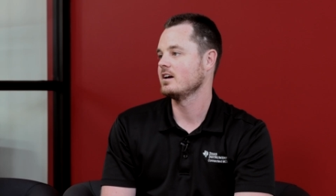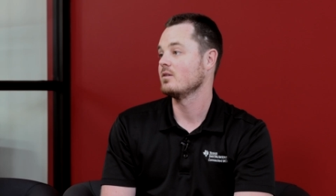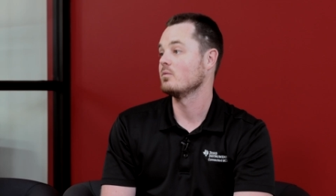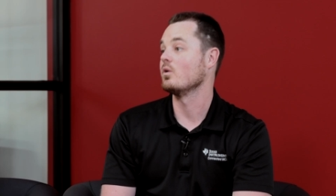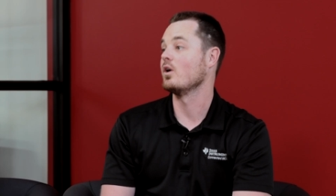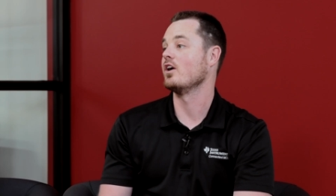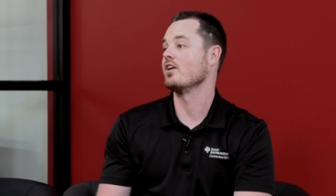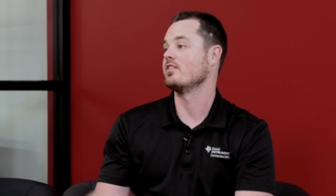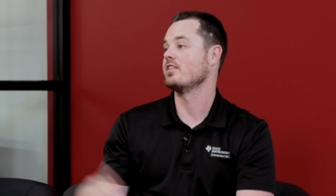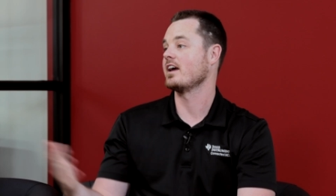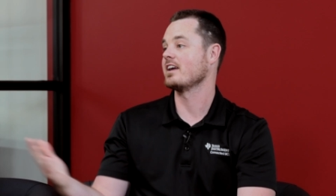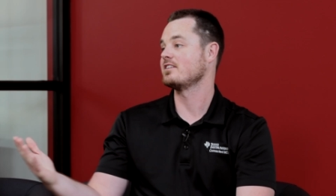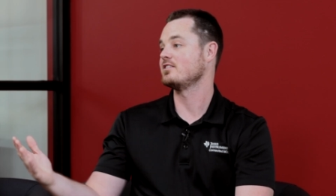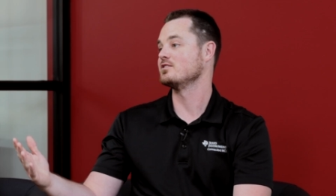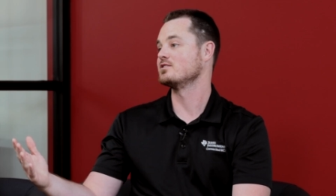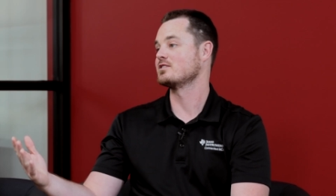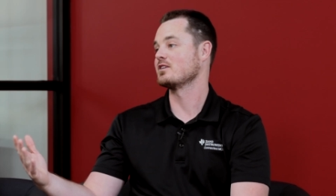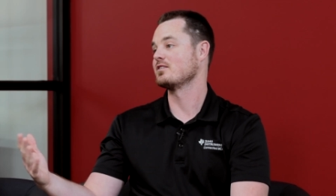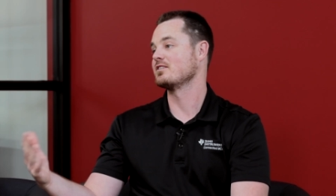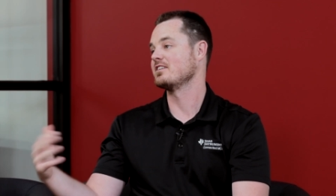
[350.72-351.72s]
Well, thank you,
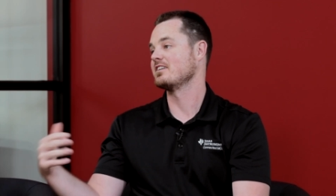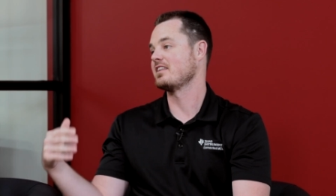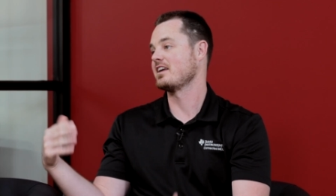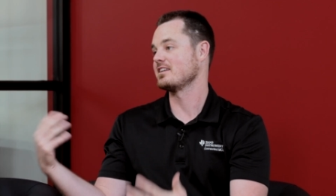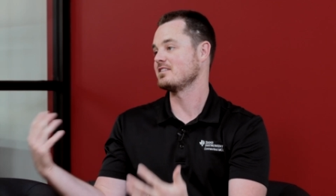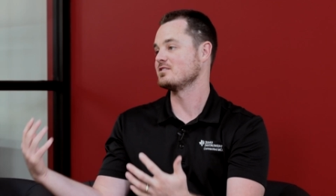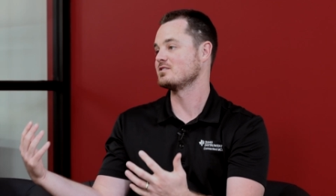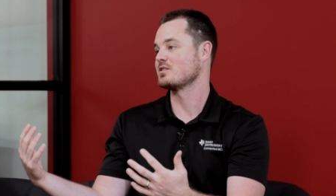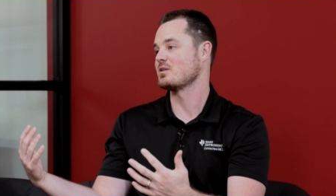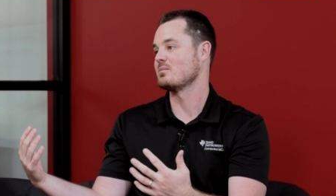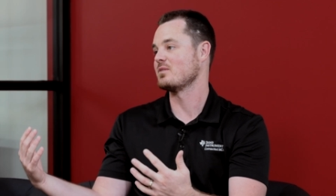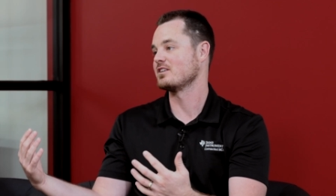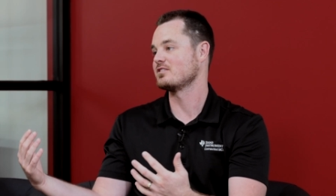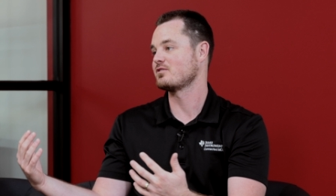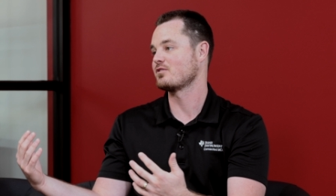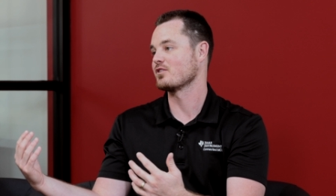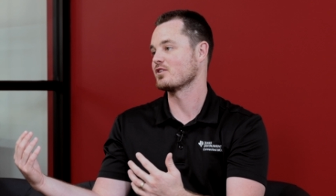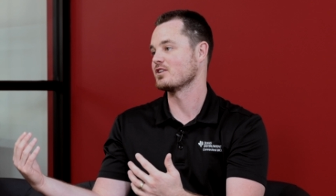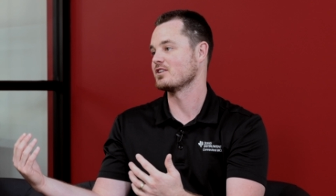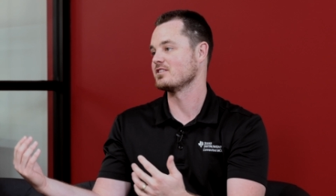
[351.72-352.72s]
Sonia. Thank you so much
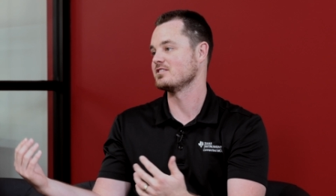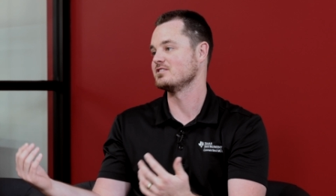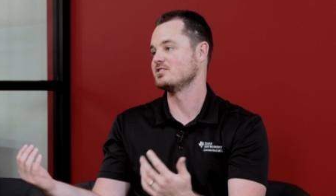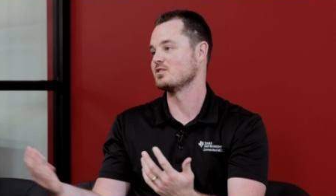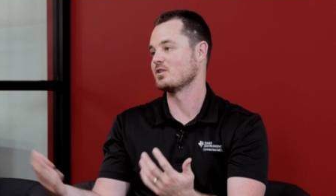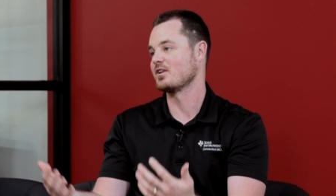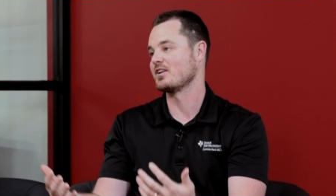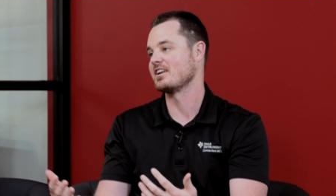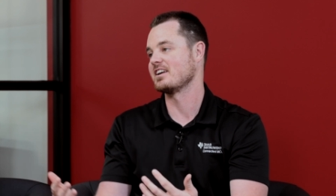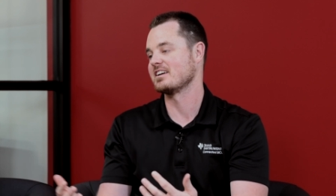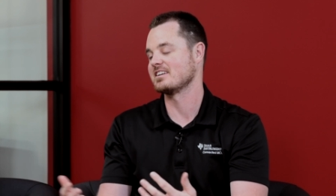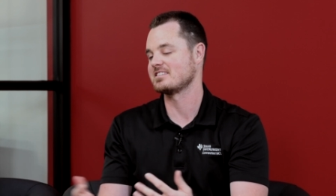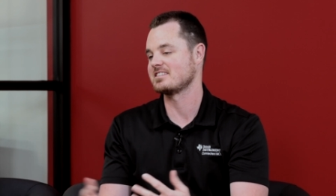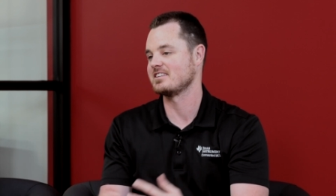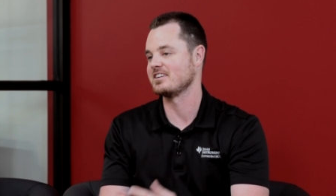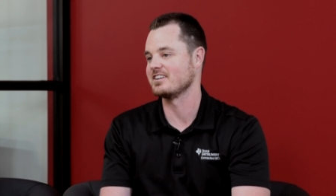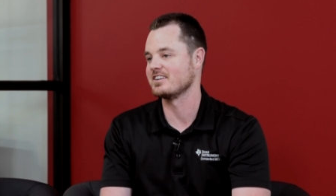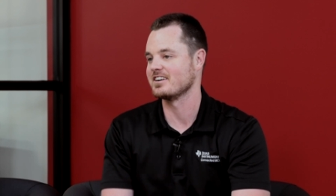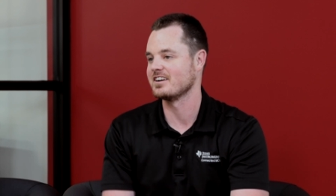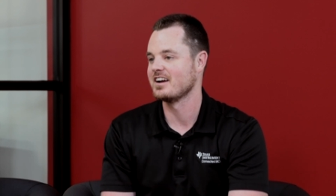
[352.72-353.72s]
for joining us
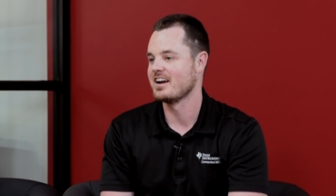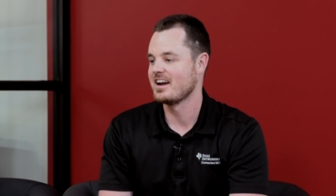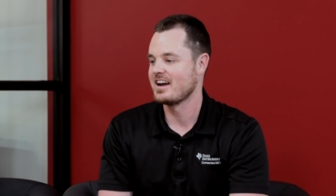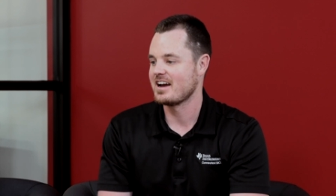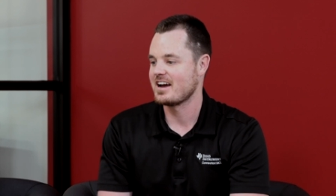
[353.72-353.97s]
here.